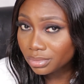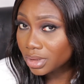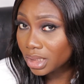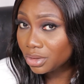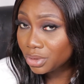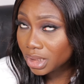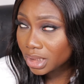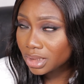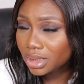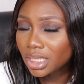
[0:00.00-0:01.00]

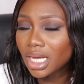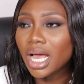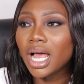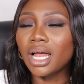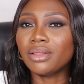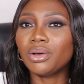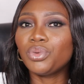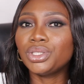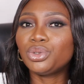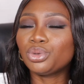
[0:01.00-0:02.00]
units. And then I
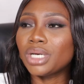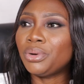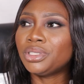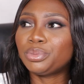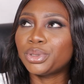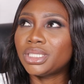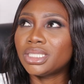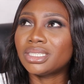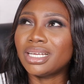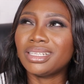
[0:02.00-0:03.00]
went to
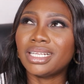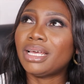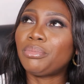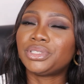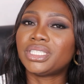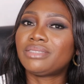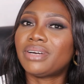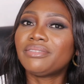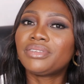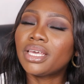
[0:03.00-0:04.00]
purchase, that day I purchased
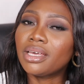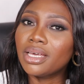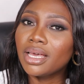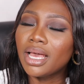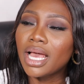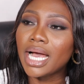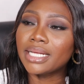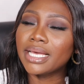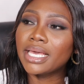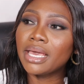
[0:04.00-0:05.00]
5k,
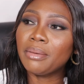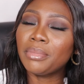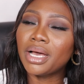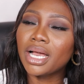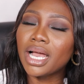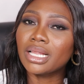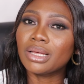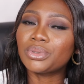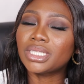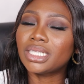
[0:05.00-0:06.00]
and I came back and I
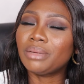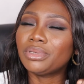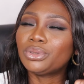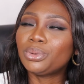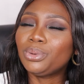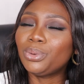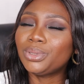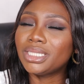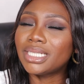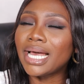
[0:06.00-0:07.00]
was attempting to
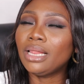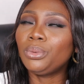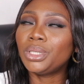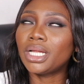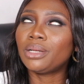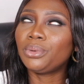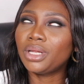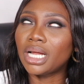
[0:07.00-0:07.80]
load it. I loaded, and